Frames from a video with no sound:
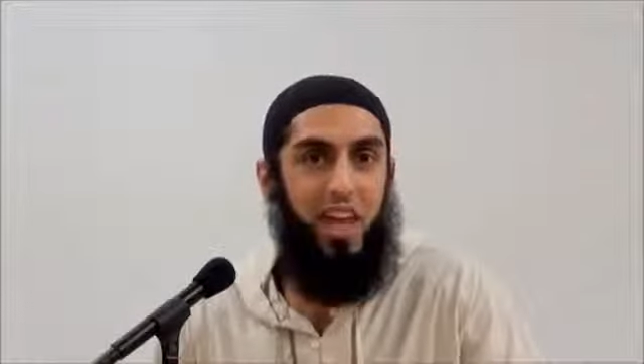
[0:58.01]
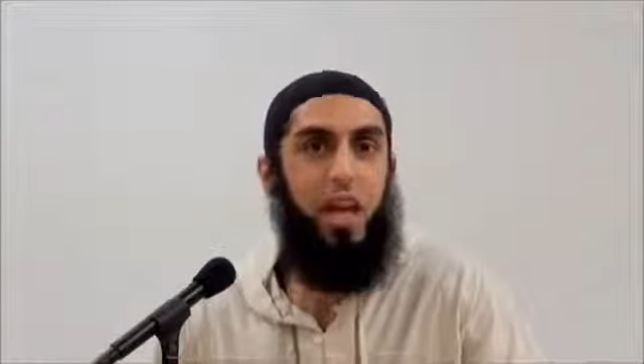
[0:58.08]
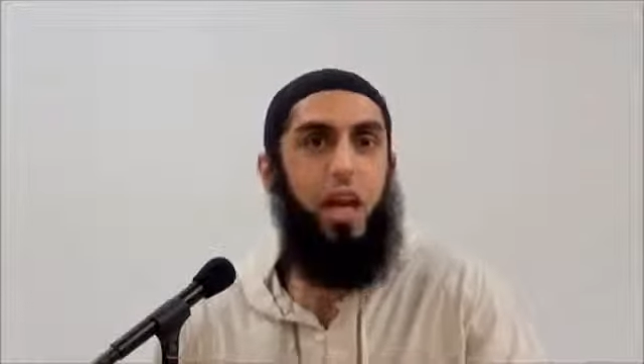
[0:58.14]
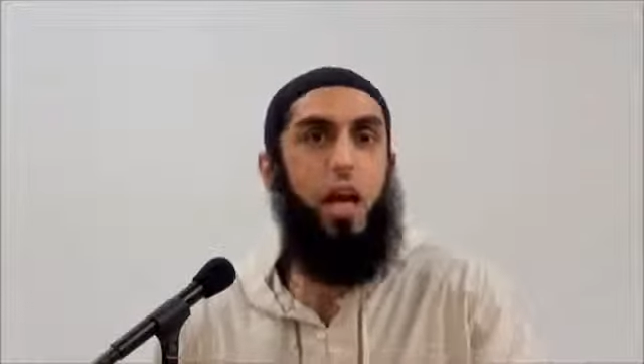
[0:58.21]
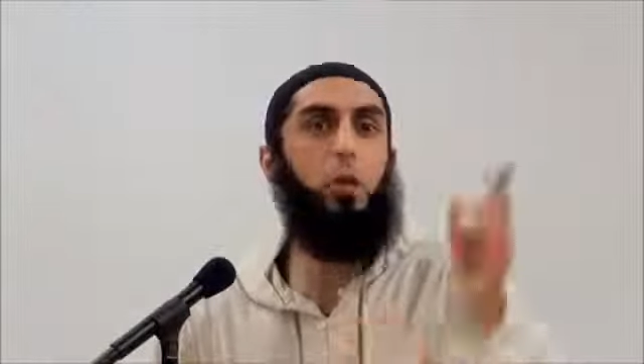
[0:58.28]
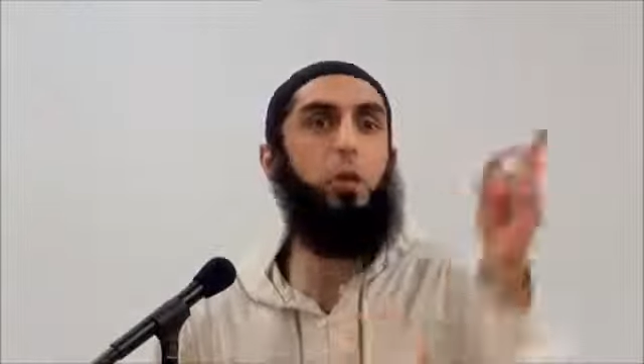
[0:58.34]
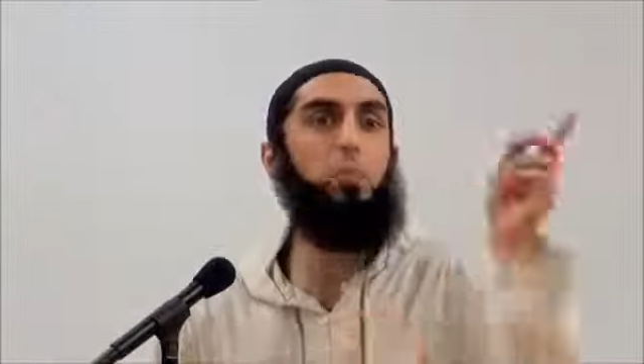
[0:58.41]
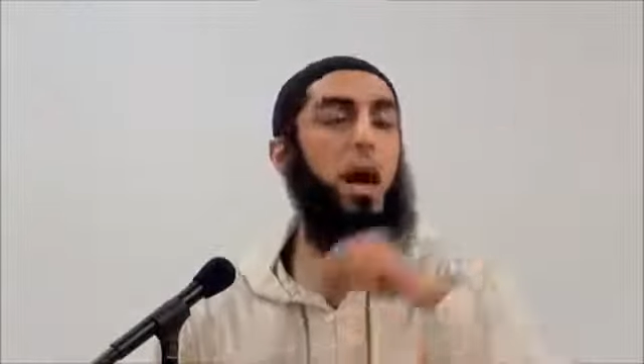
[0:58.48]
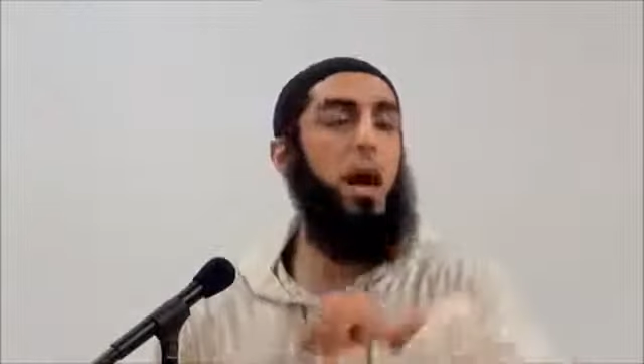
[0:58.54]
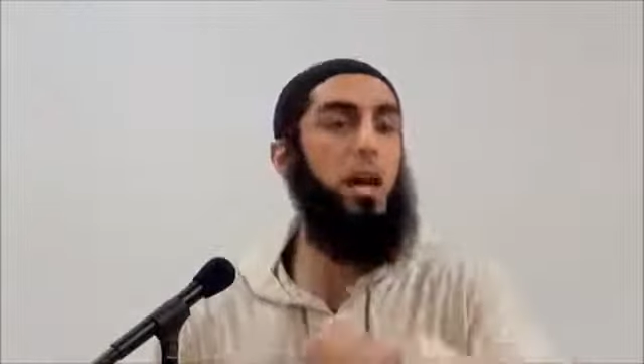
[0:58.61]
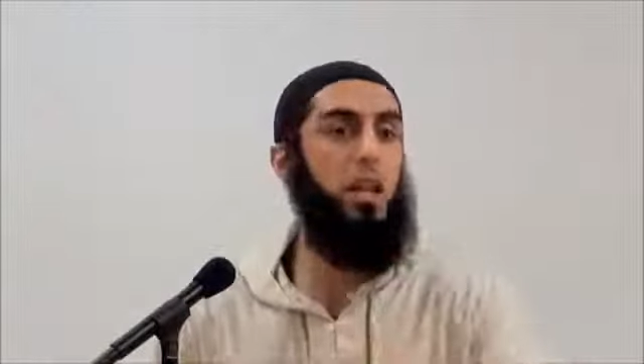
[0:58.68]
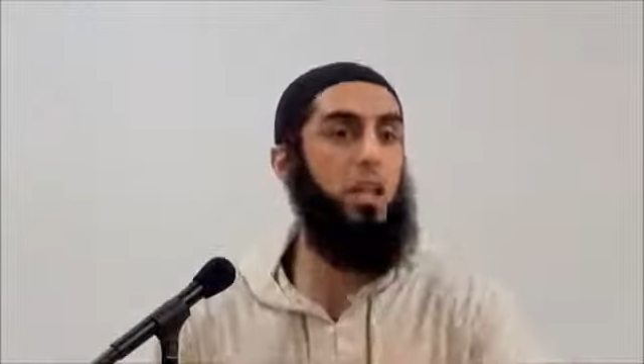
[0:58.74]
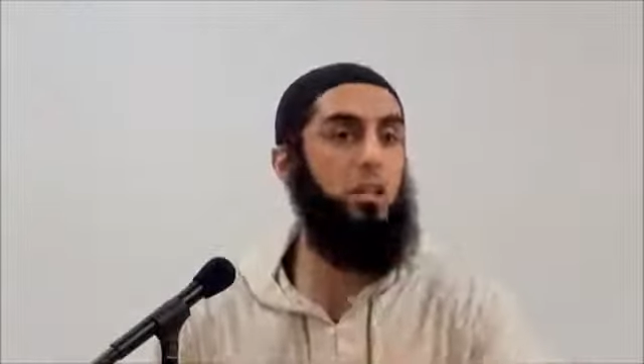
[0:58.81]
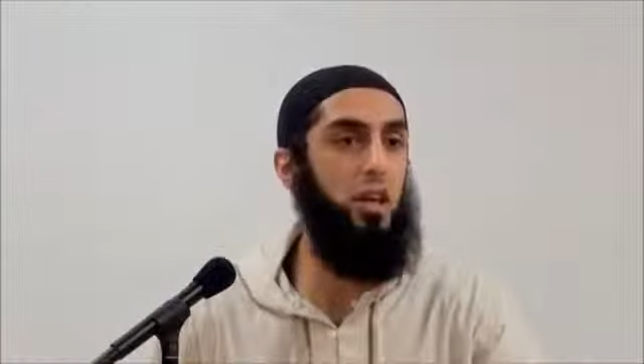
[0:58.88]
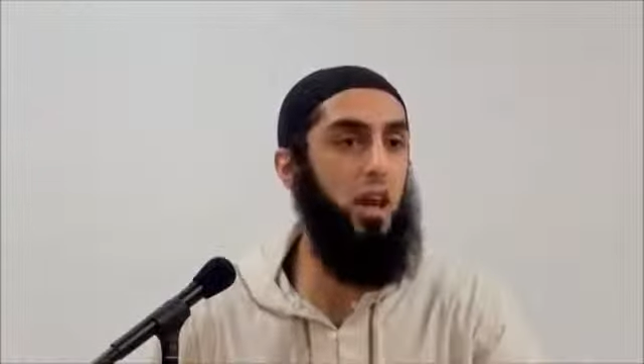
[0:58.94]
and I would
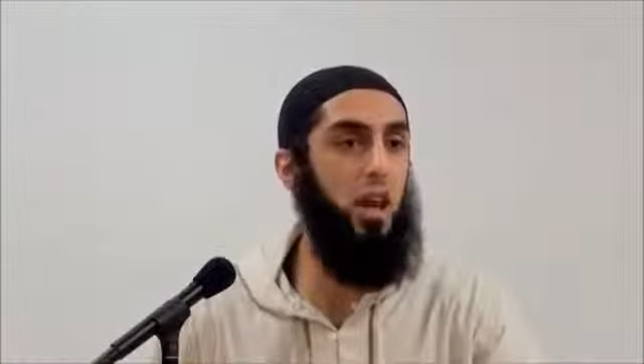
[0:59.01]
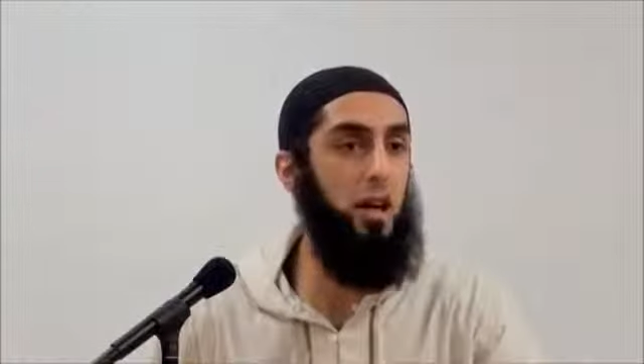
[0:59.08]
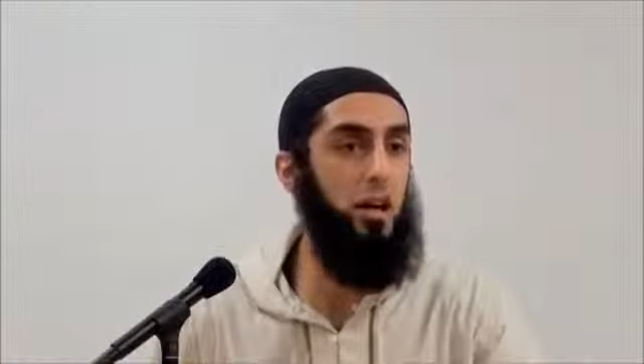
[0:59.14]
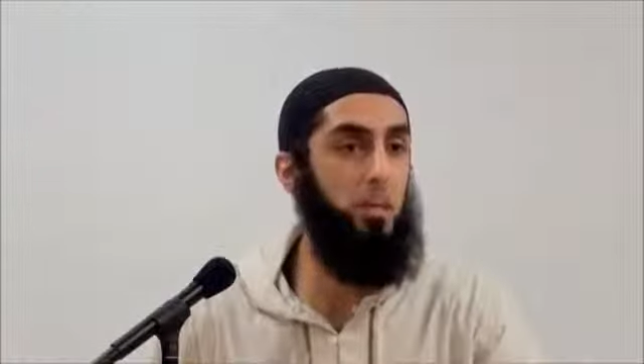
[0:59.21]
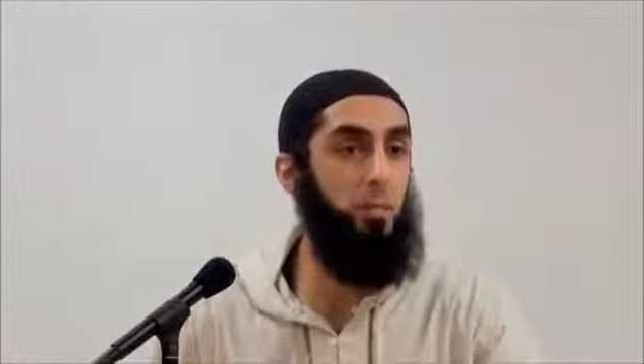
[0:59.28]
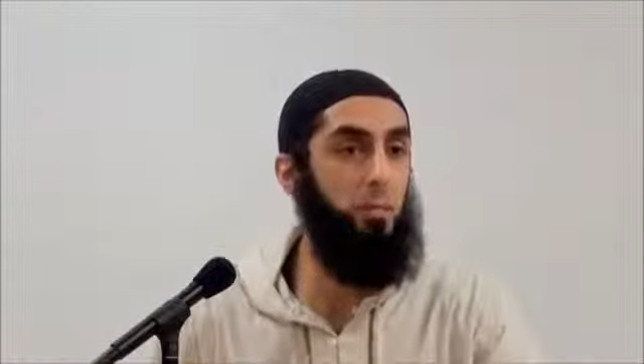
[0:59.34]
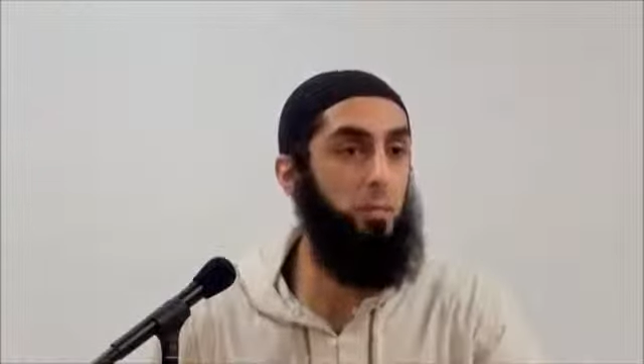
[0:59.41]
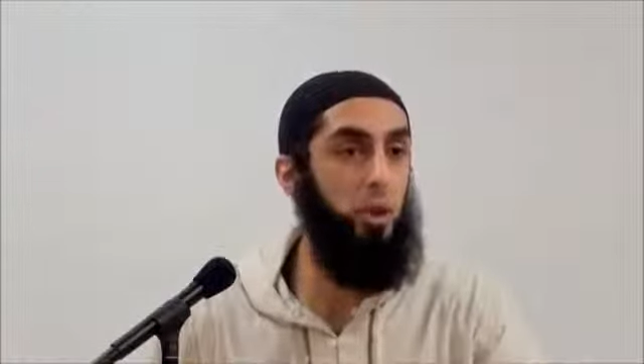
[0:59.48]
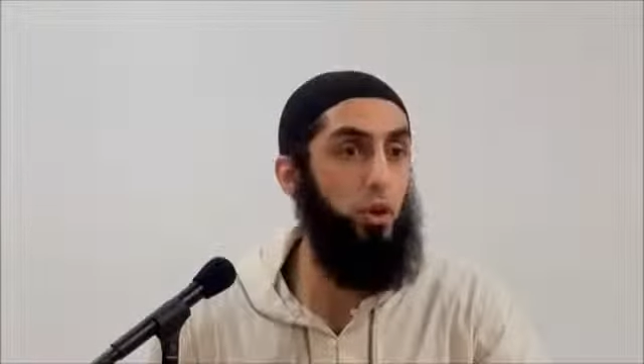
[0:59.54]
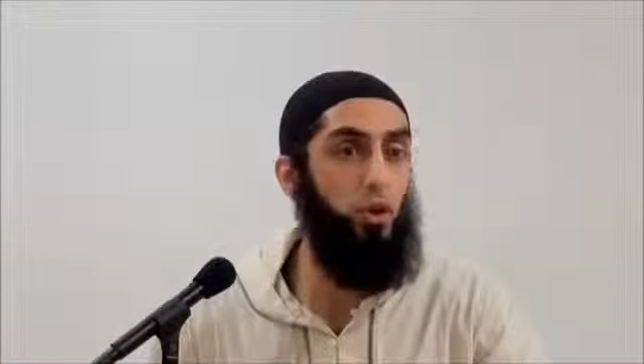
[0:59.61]
buy that time.